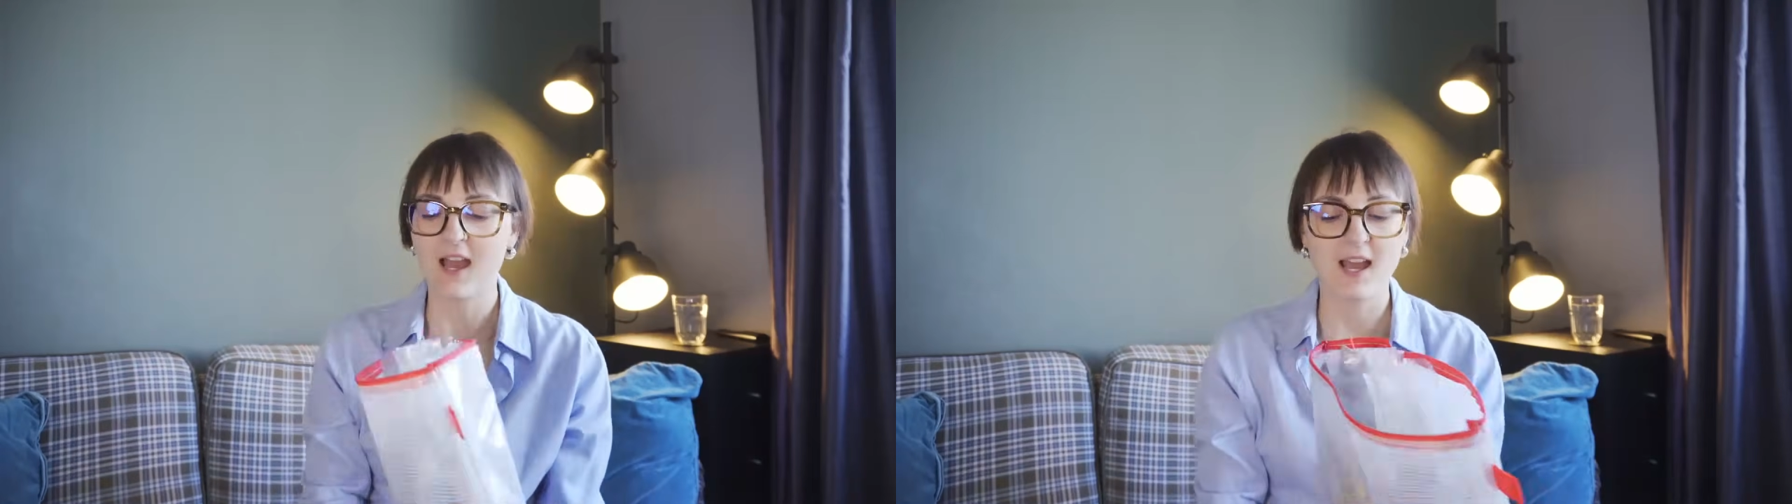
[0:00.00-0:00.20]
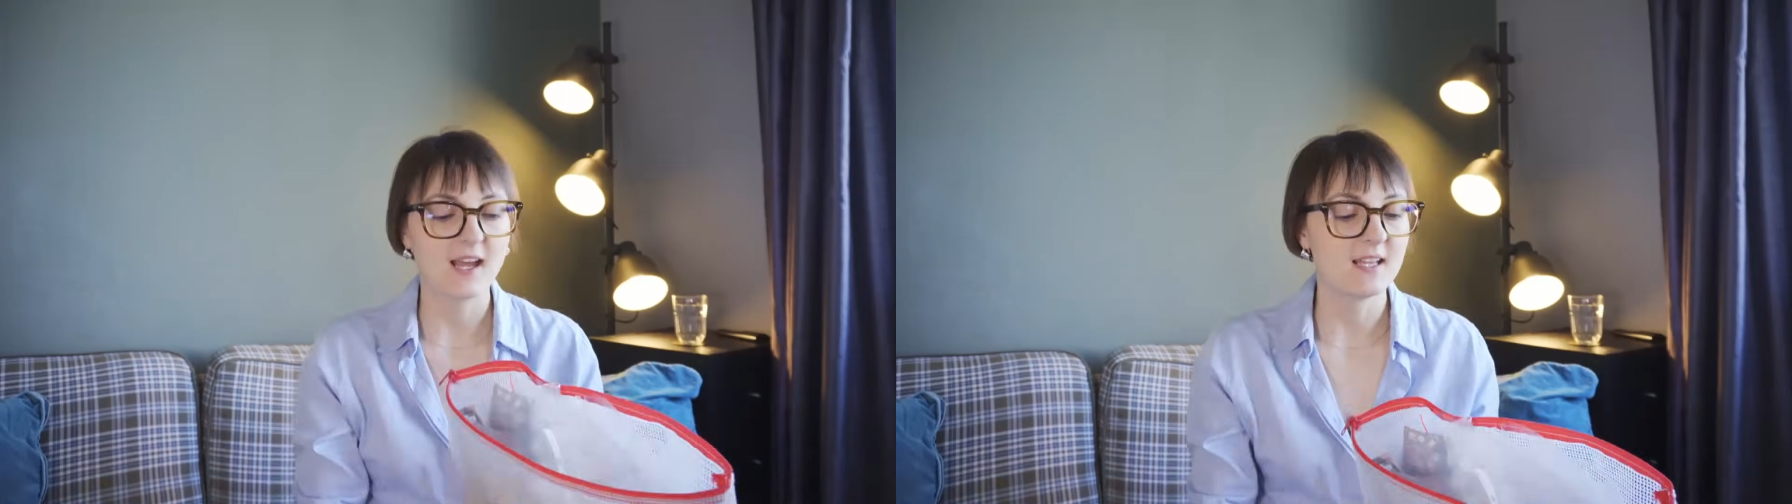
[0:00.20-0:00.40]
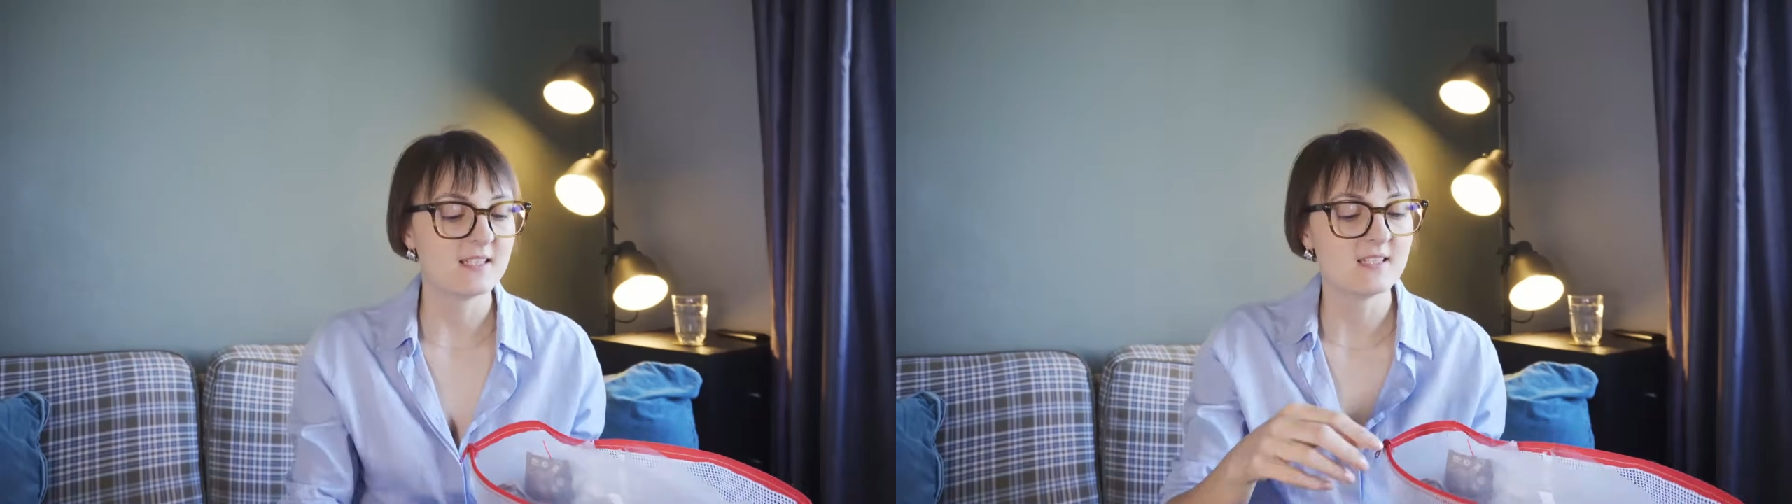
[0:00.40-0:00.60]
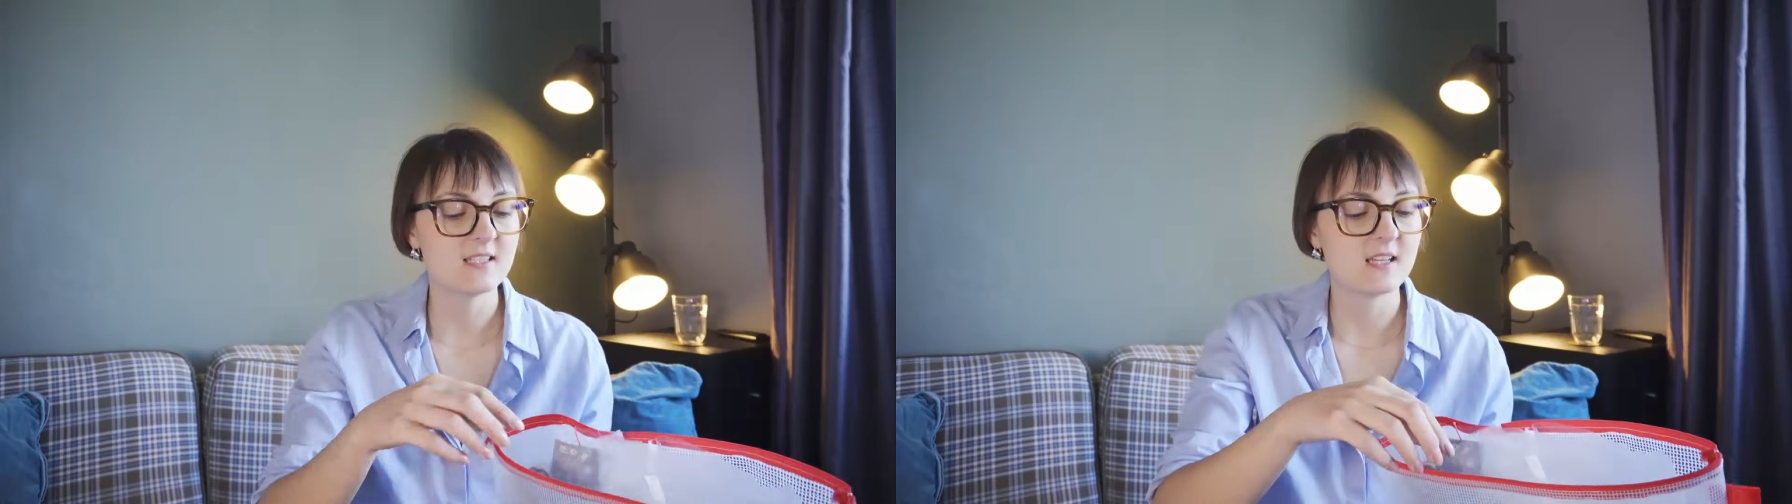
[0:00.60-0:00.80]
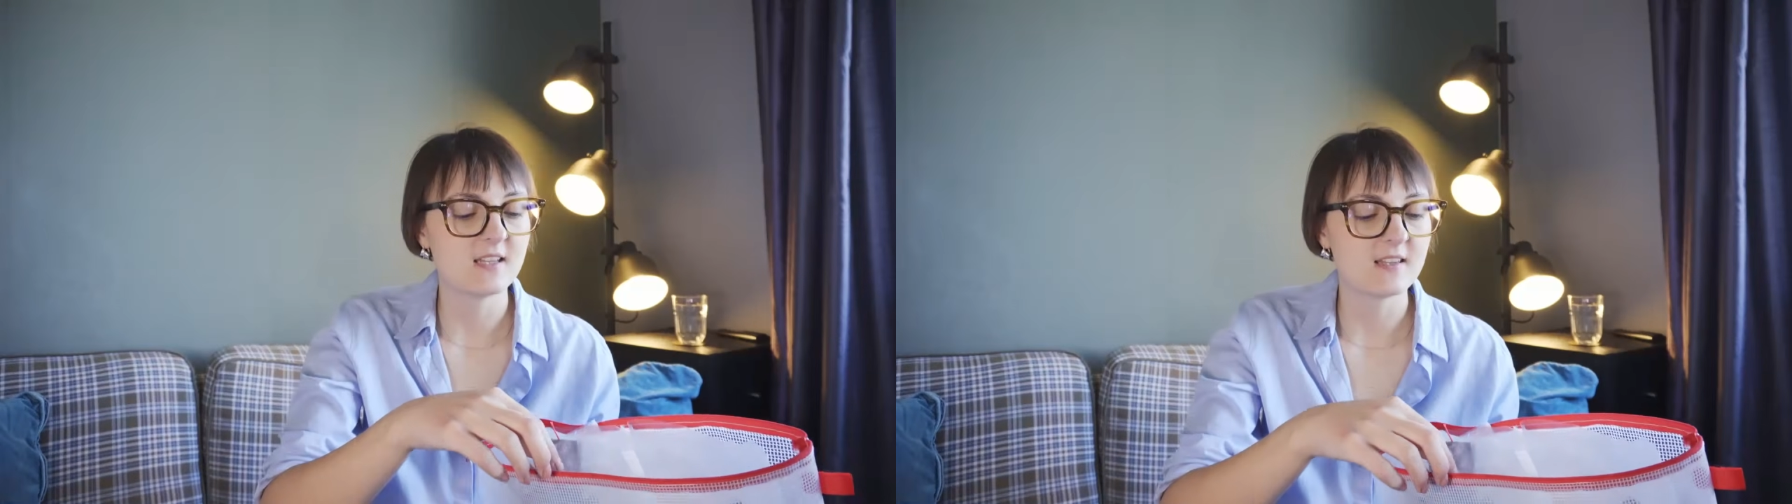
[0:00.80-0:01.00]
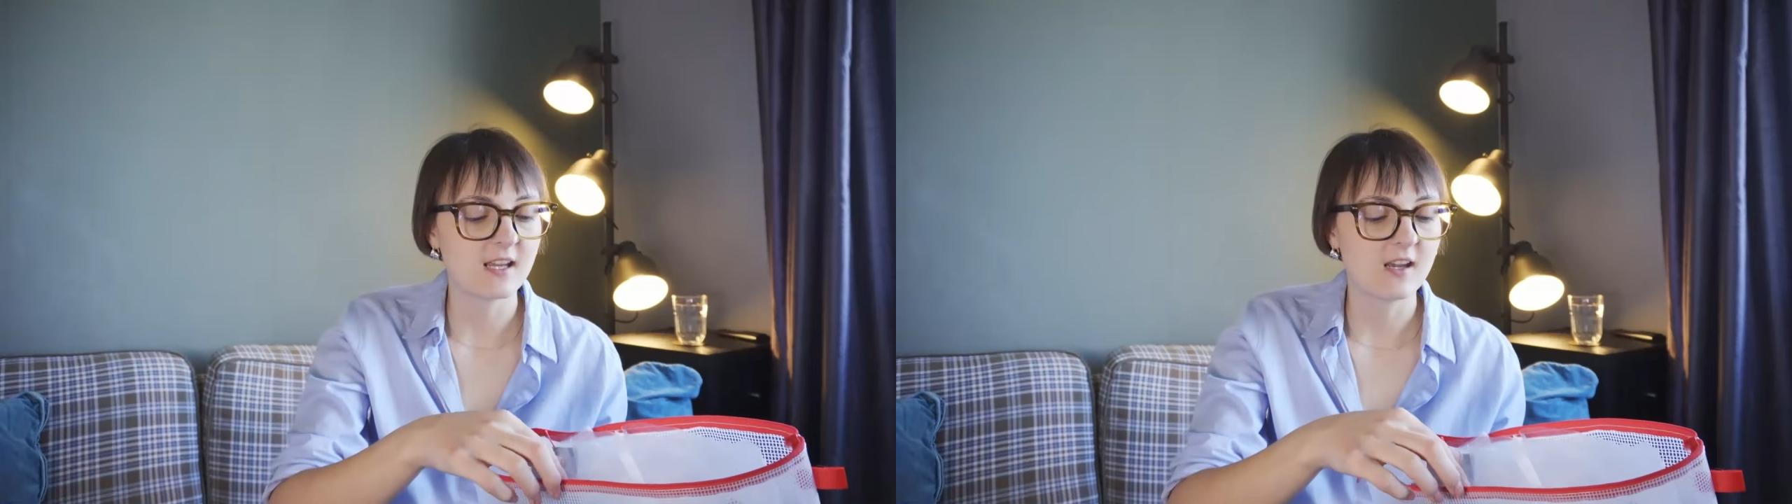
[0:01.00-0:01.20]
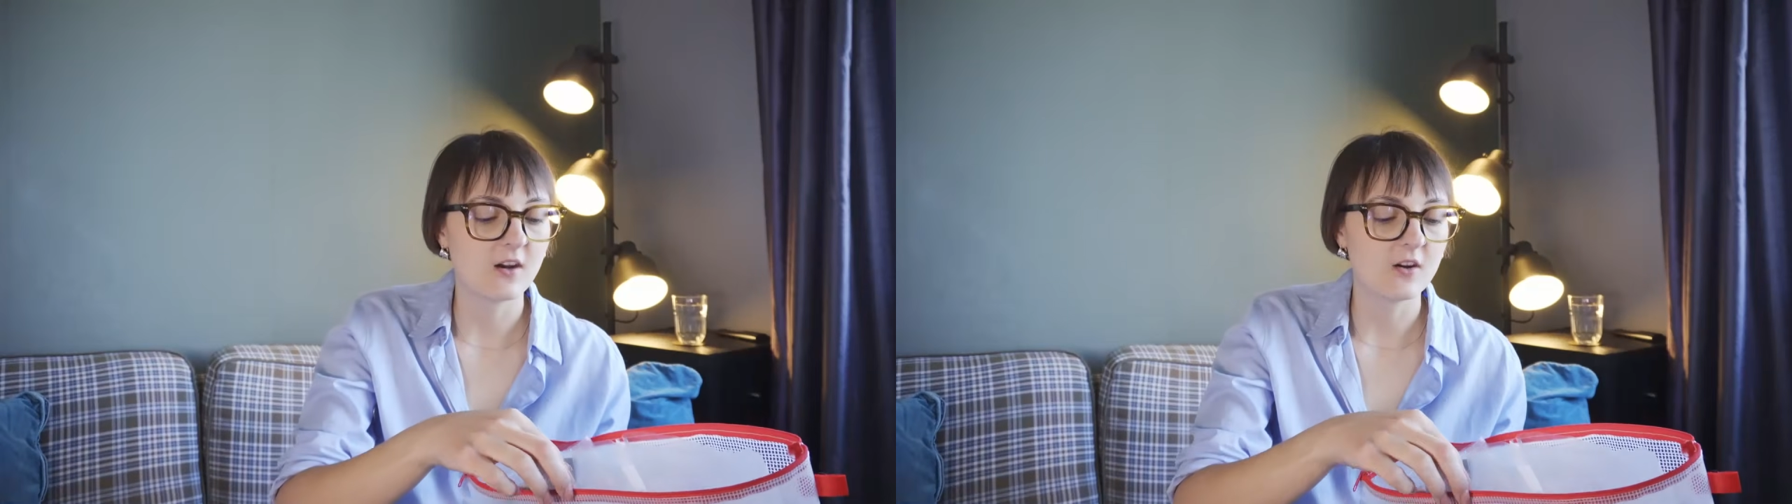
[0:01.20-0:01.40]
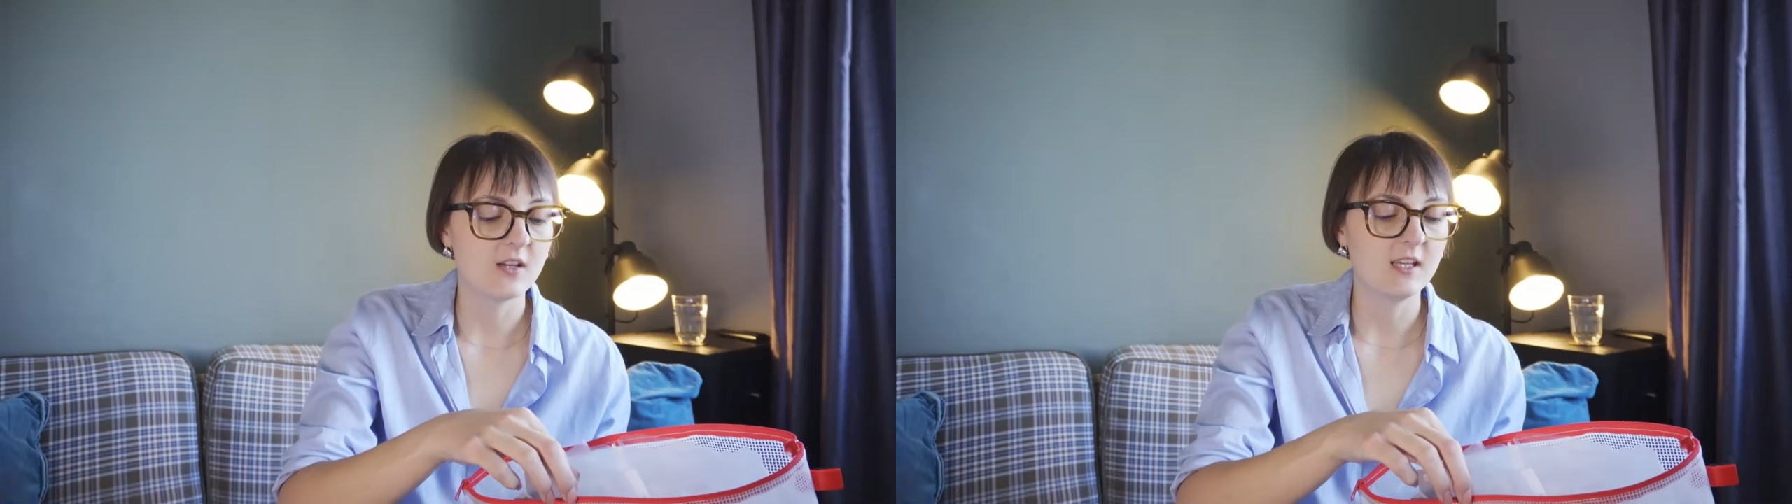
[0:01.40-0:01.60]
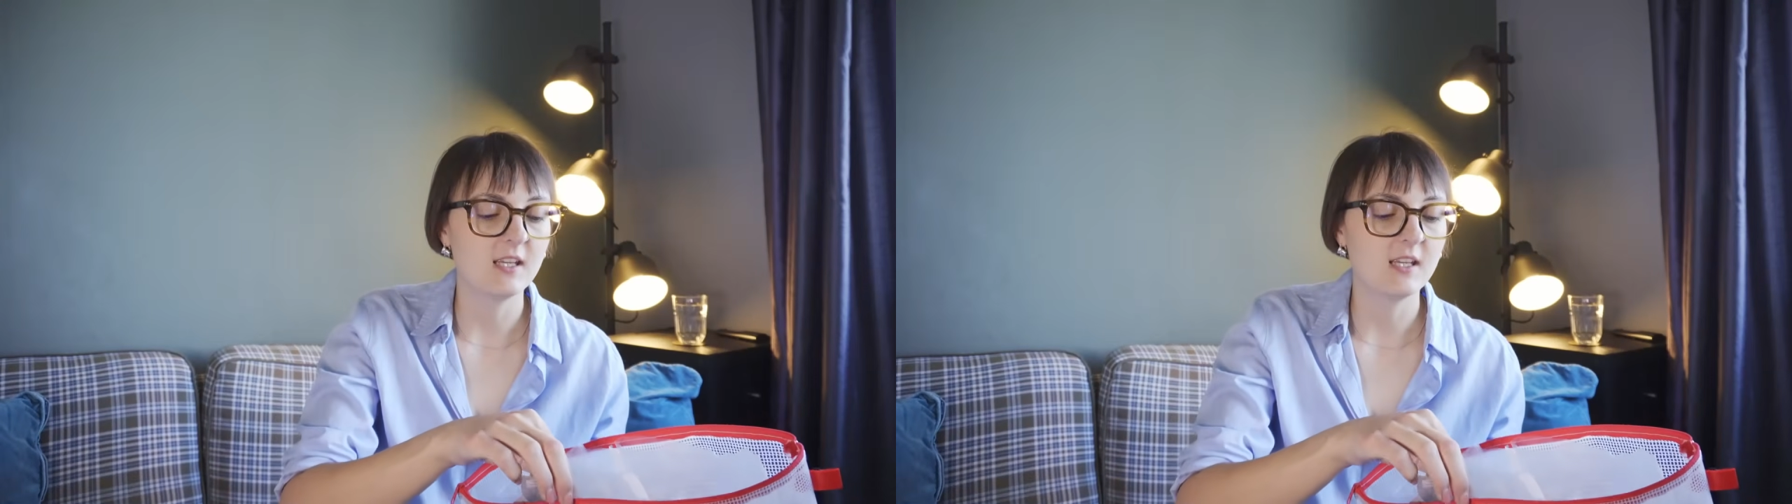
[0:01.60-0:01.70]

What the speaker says: and they are